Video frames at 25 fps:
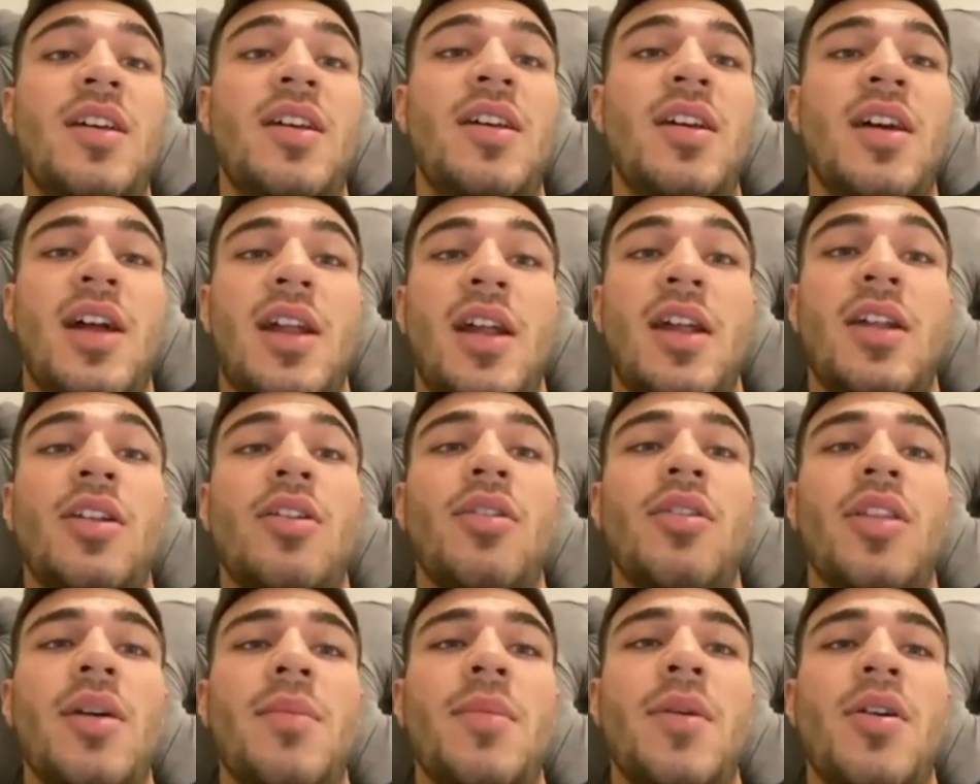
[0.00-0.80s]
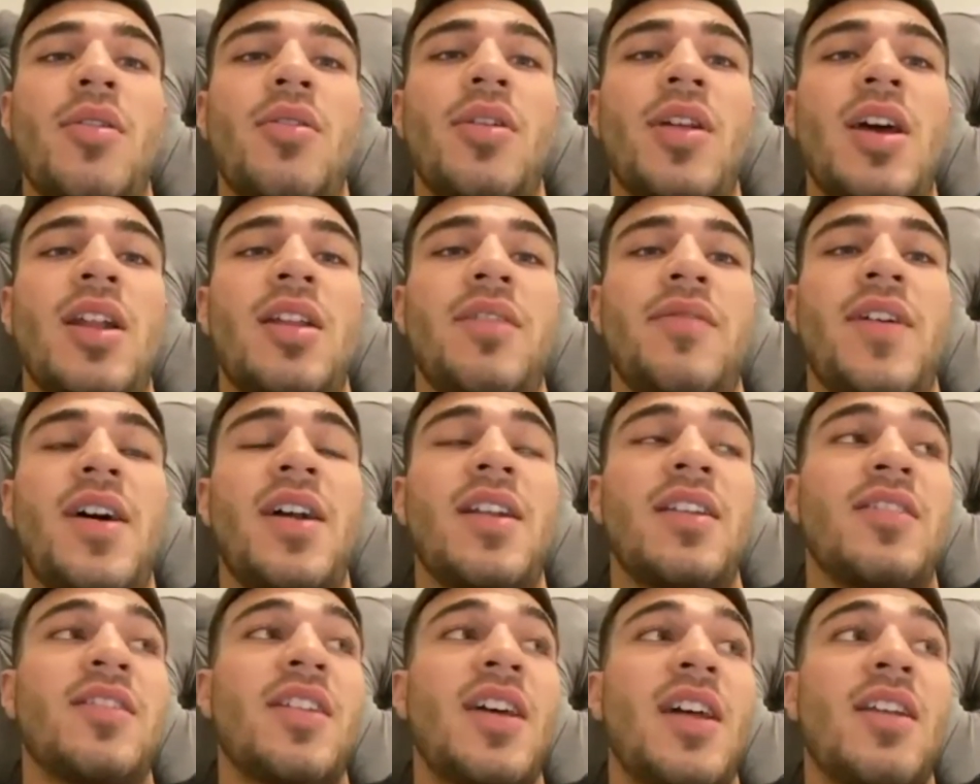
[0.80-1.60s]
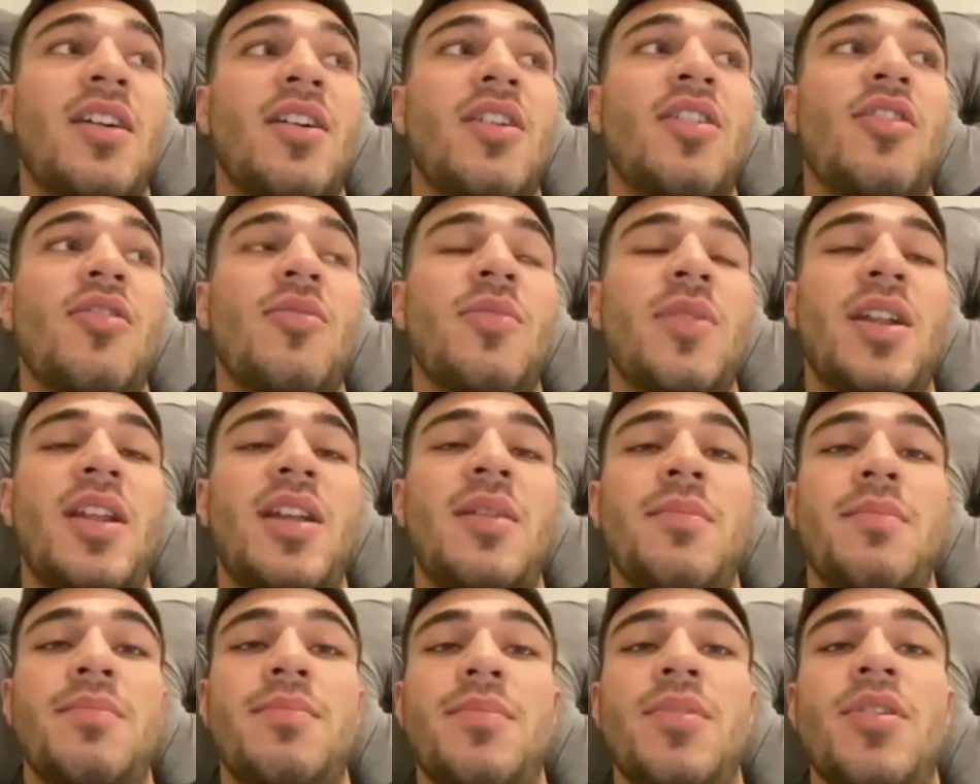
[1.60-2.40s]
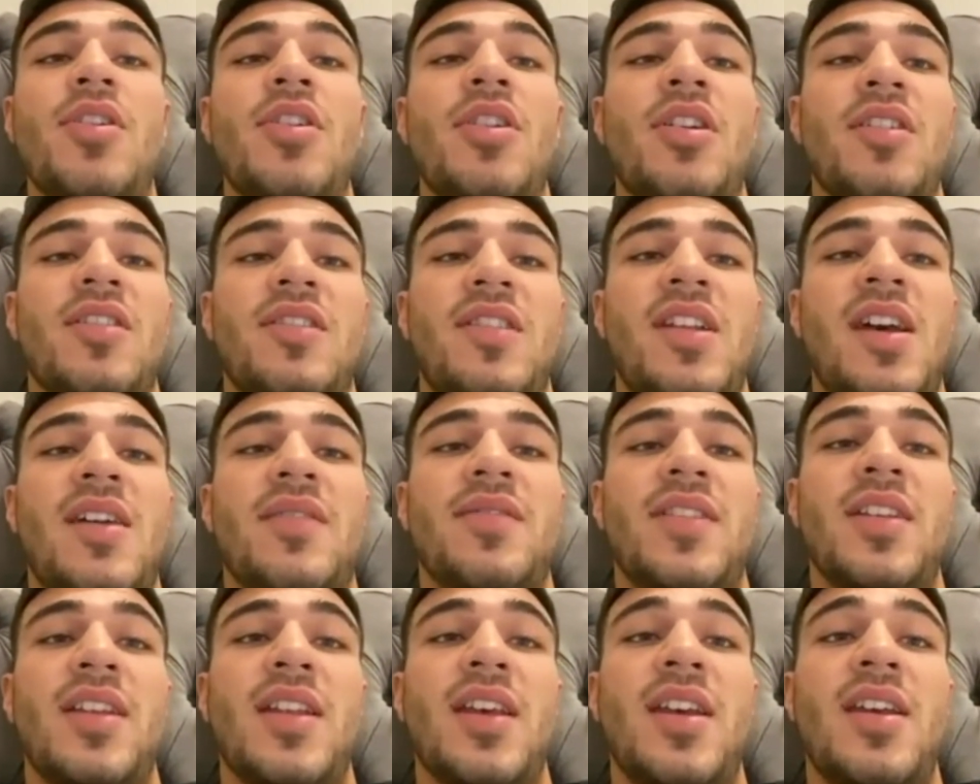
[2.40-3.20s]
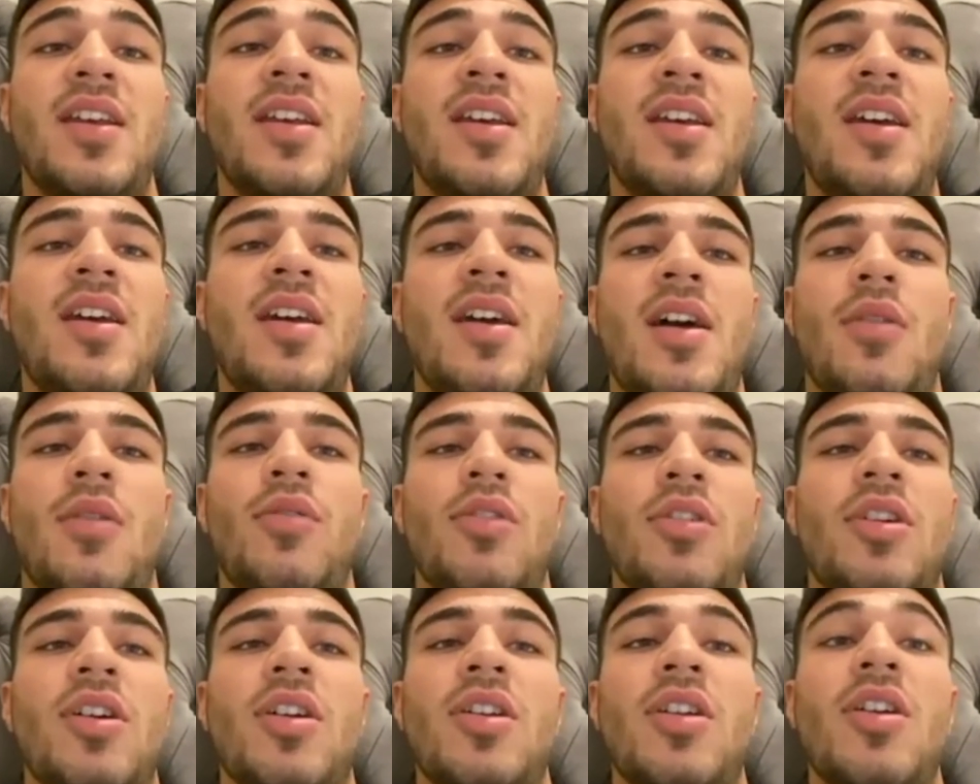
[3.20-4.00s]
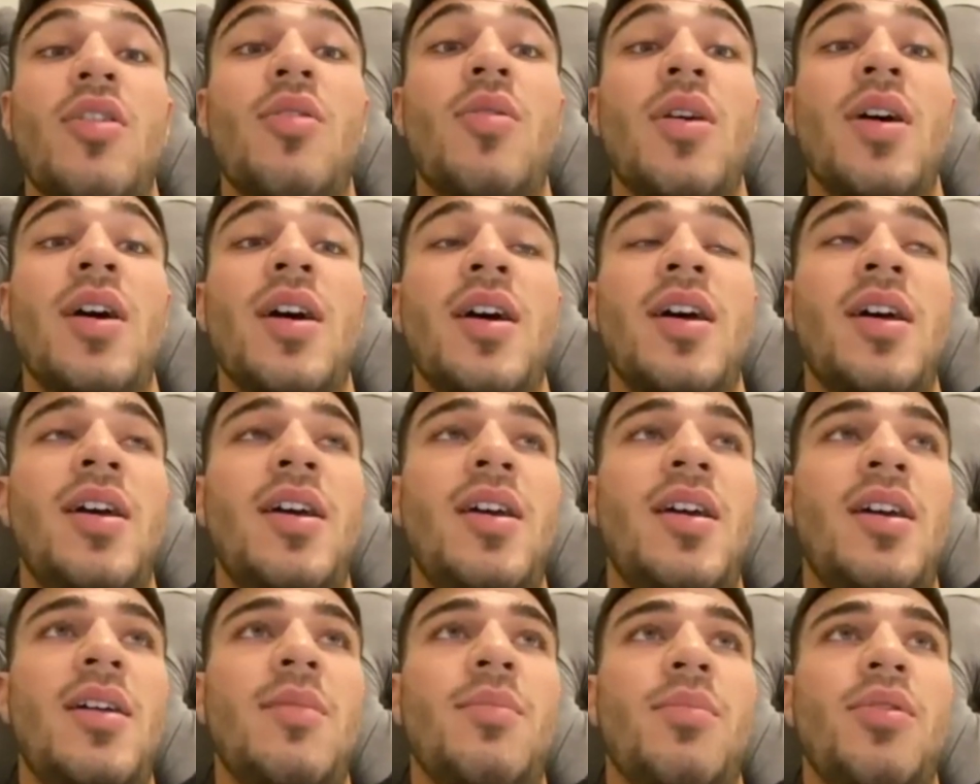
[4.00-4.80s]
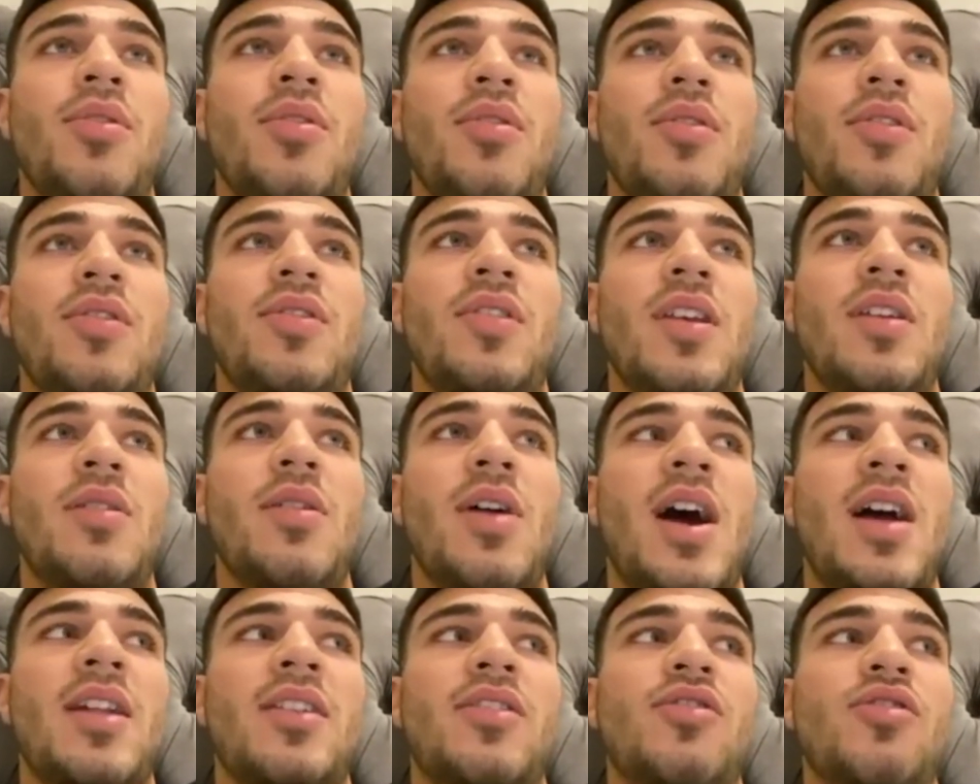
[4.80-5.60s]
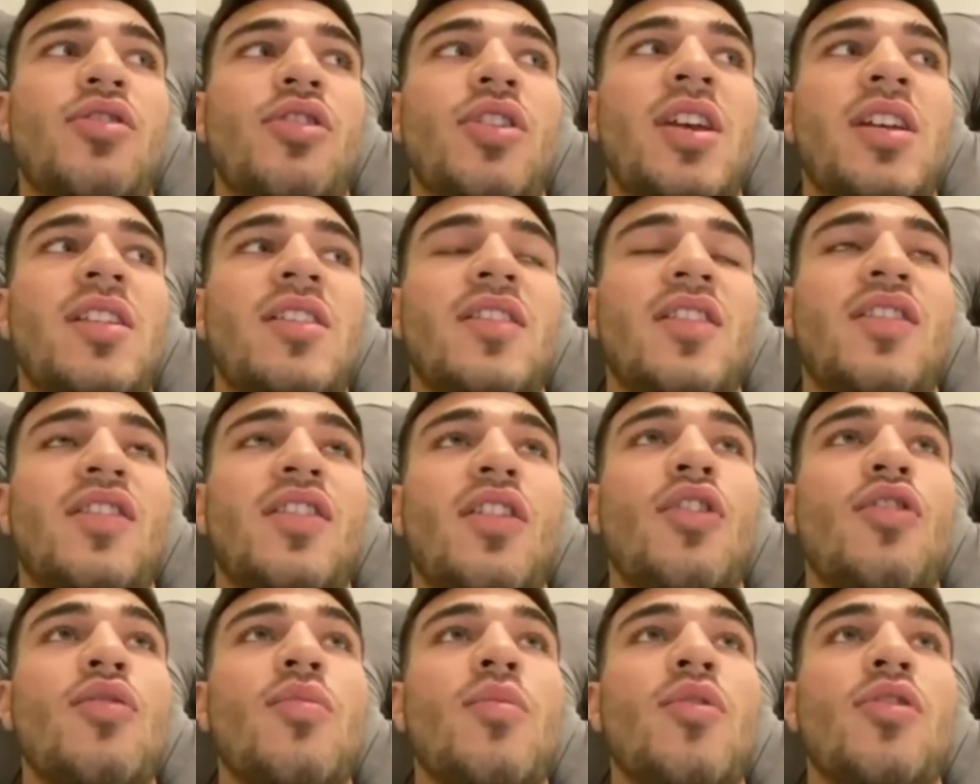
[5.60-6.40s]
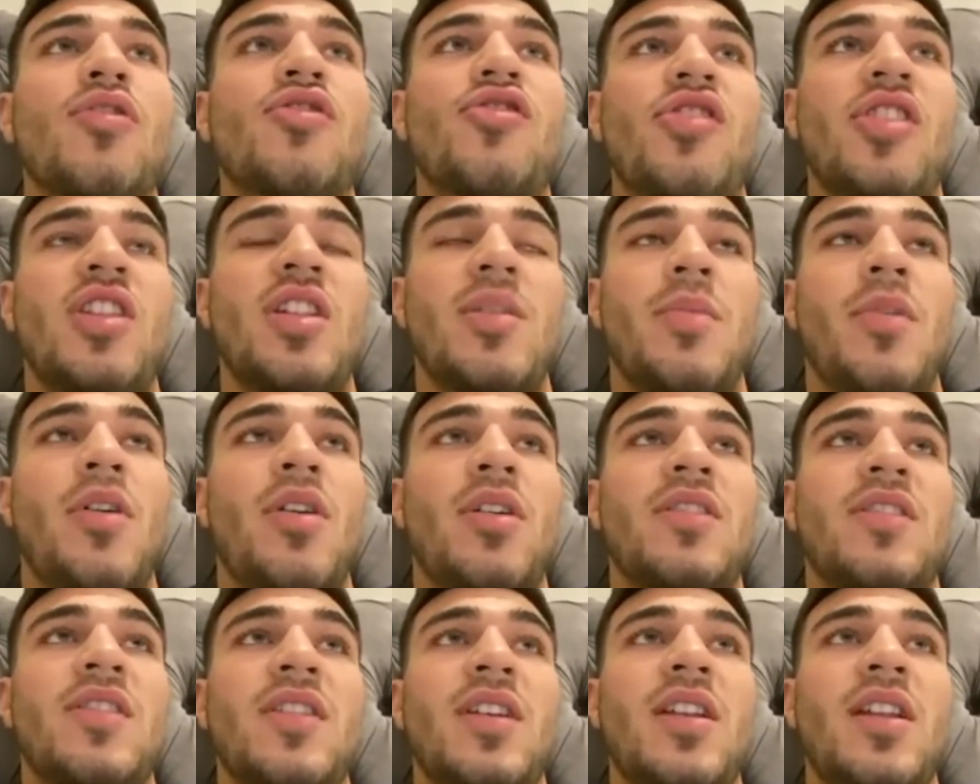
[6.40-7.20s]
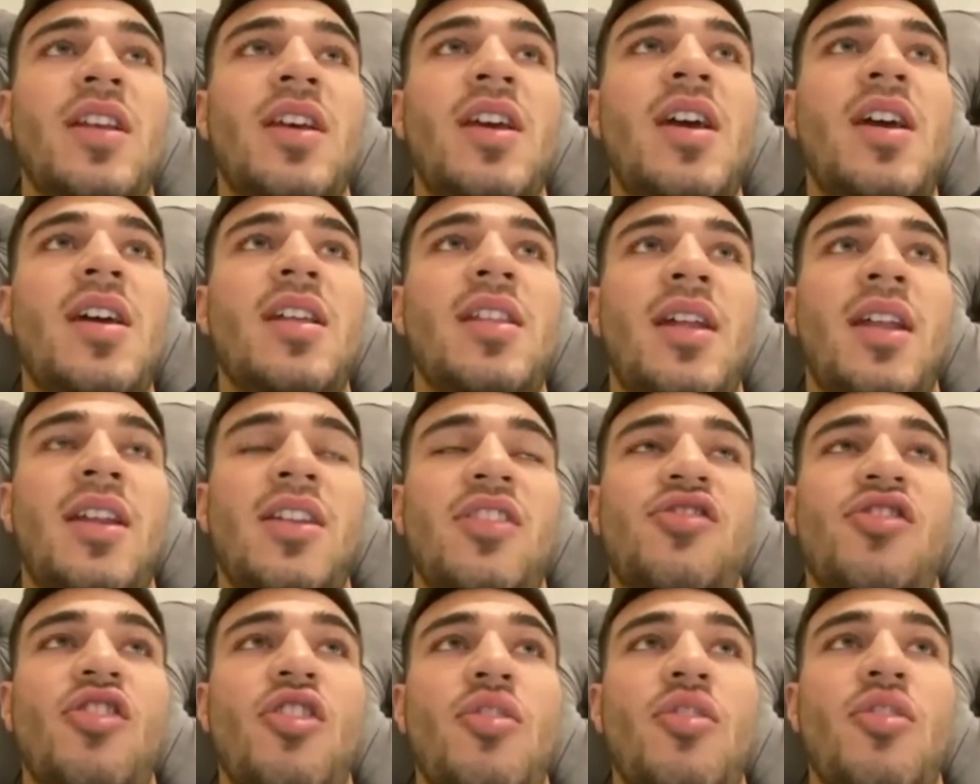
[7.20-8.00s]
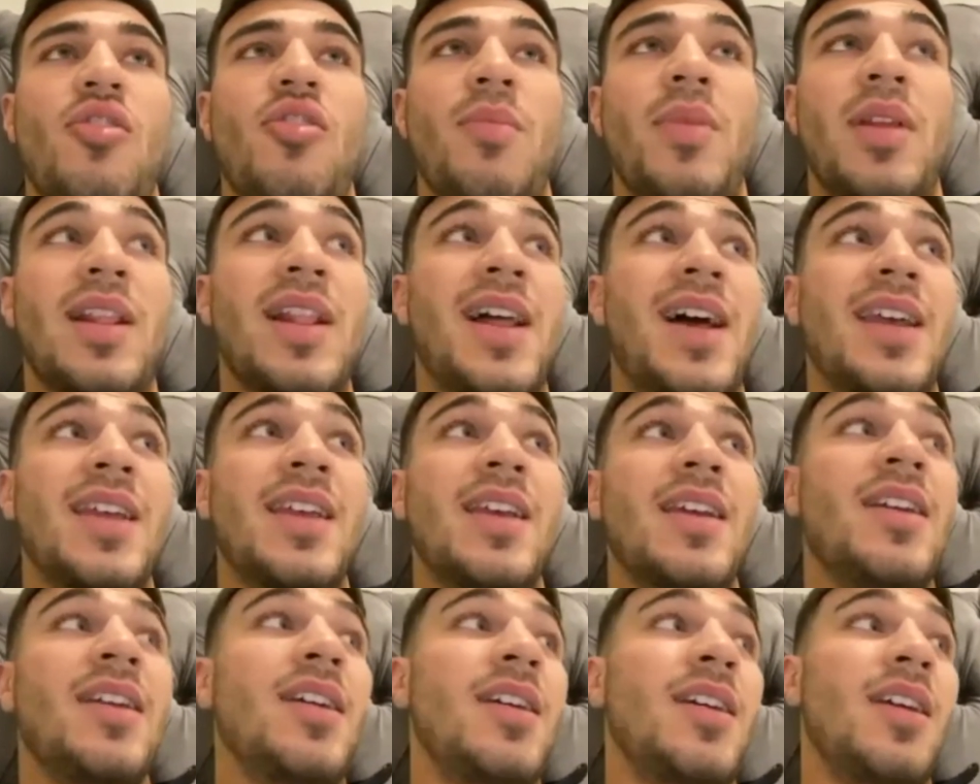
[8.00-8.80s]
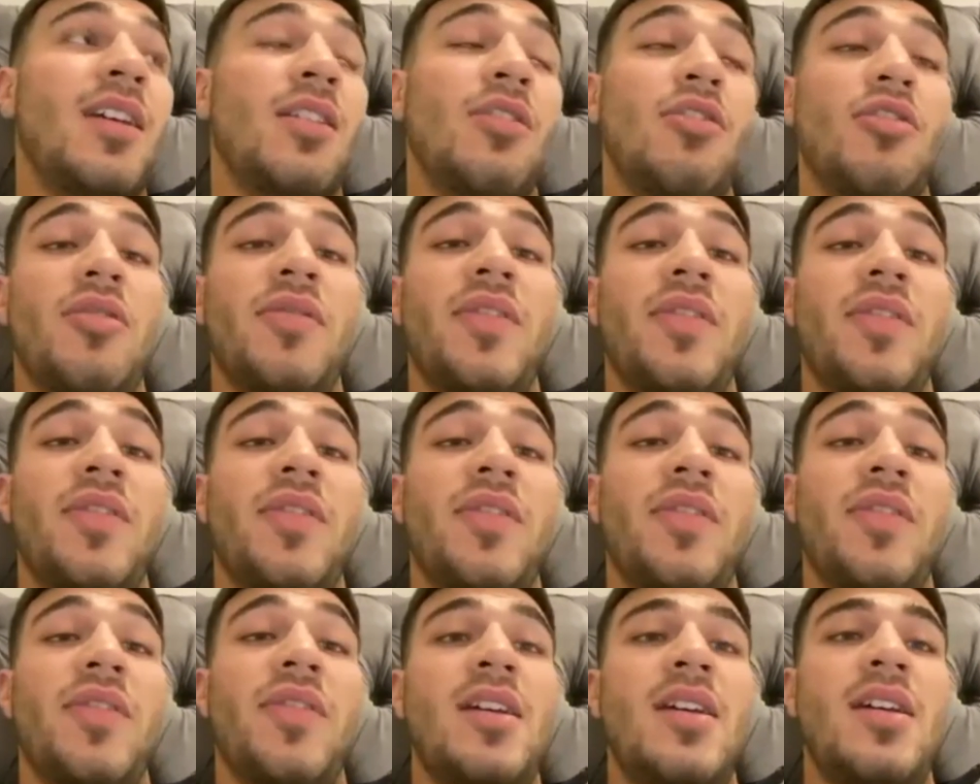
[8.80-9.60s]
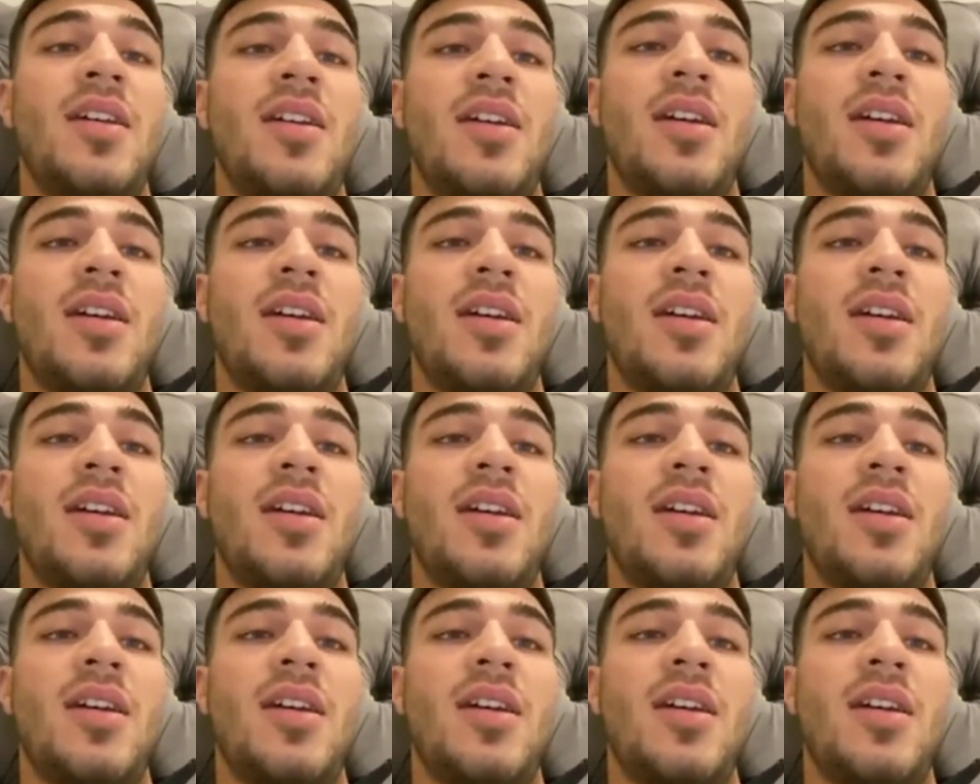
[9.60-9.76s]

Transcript: And I know that in my own head, if I'd have sat at home and ate burgers day after day, I wouldn't have got nowhere. But it was, I dug in so much in the boxing that it showed me light in Love Island.